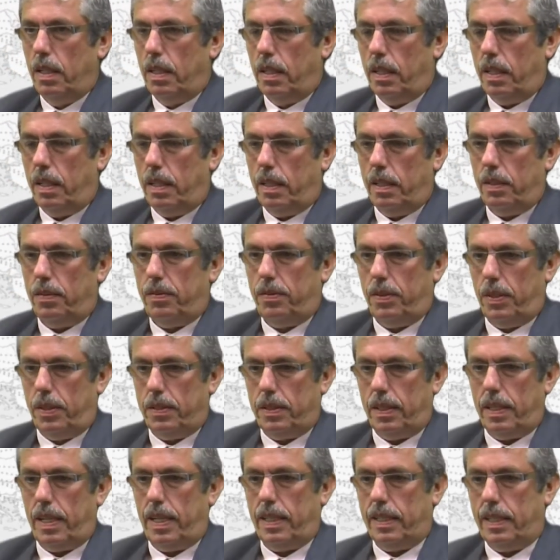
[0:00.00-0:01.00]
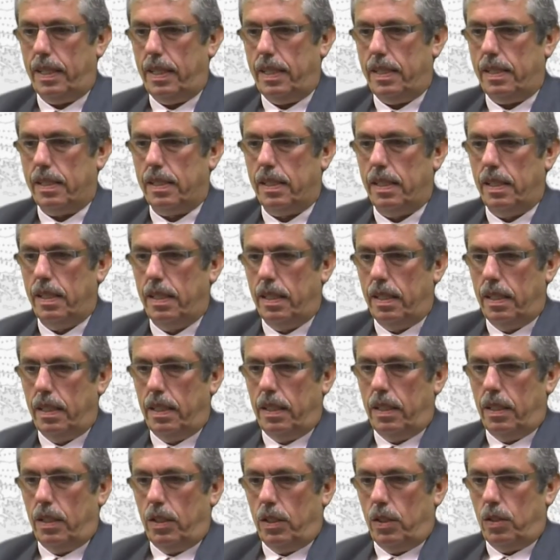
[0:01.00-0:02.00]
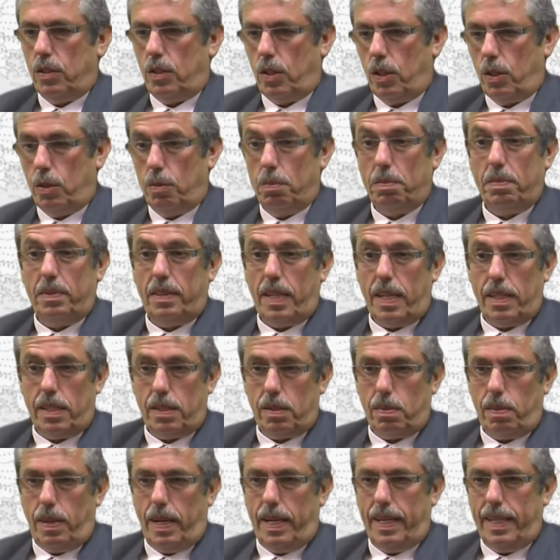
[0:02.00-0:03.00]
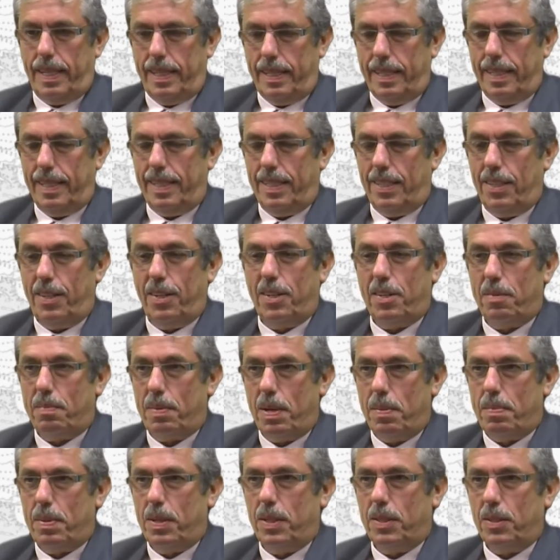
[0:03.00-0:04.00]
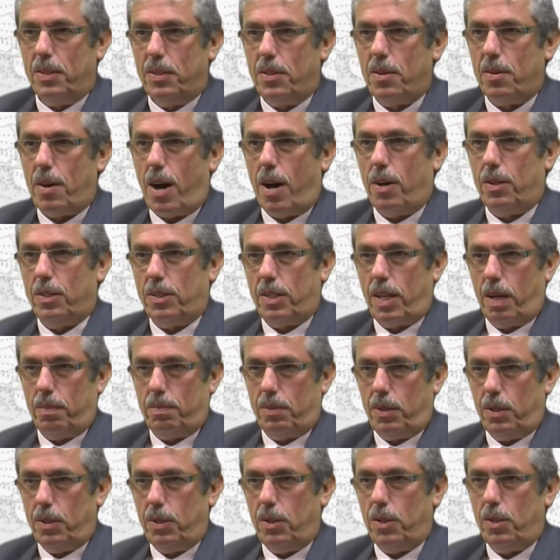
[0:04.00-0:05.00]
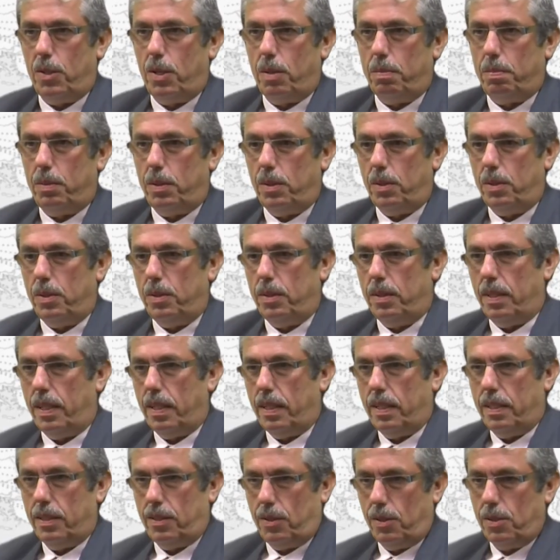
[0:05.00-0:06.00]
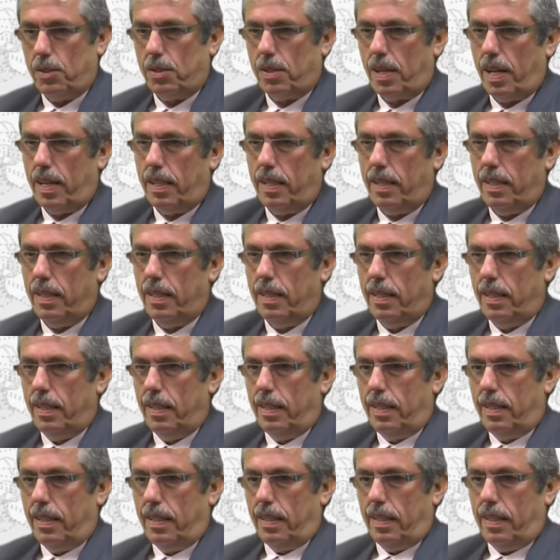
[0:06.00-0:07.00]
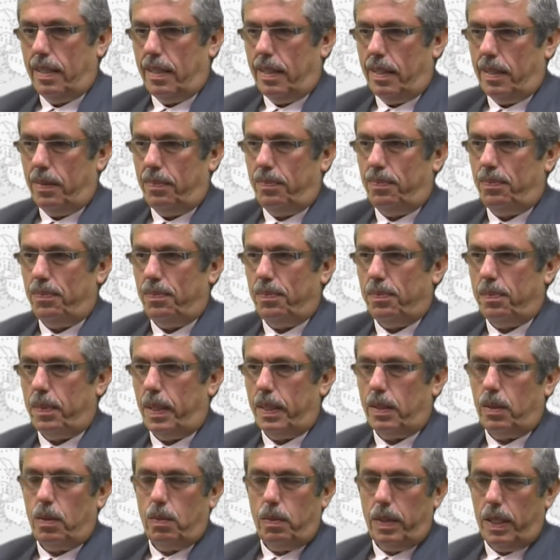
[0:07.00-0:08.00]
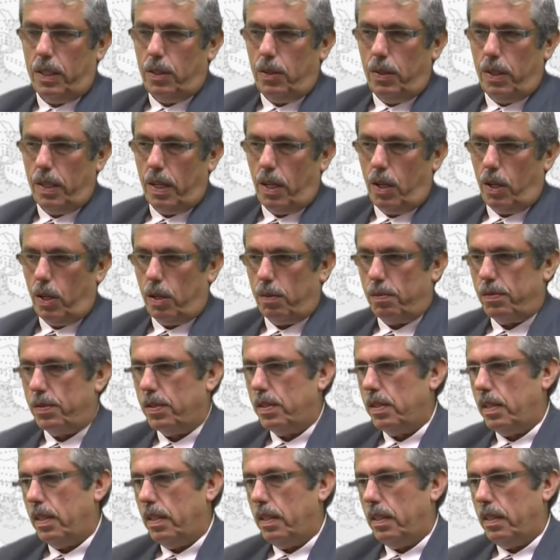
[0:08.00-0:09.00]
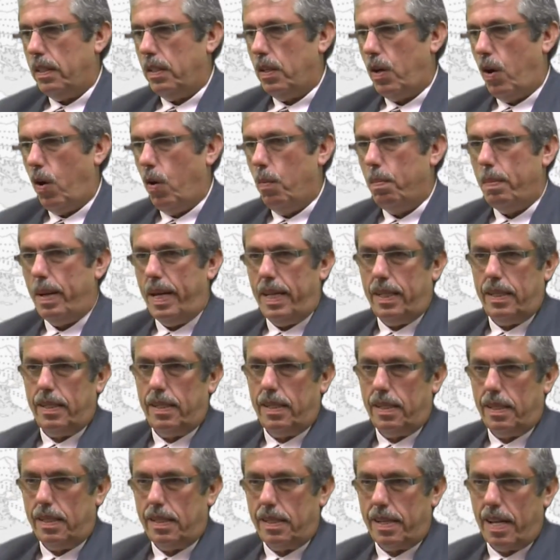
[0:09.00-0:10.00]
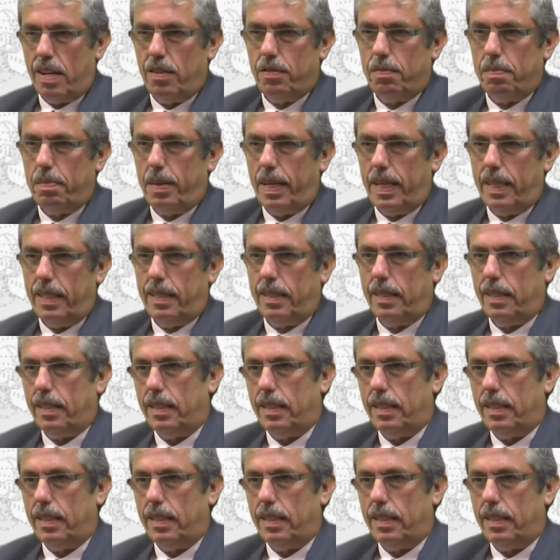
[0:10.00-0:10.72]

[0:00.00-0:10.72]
for the young kids. So that's why a lot of people go out, come to Europe to study. But we're doing a lot of homemade, self-made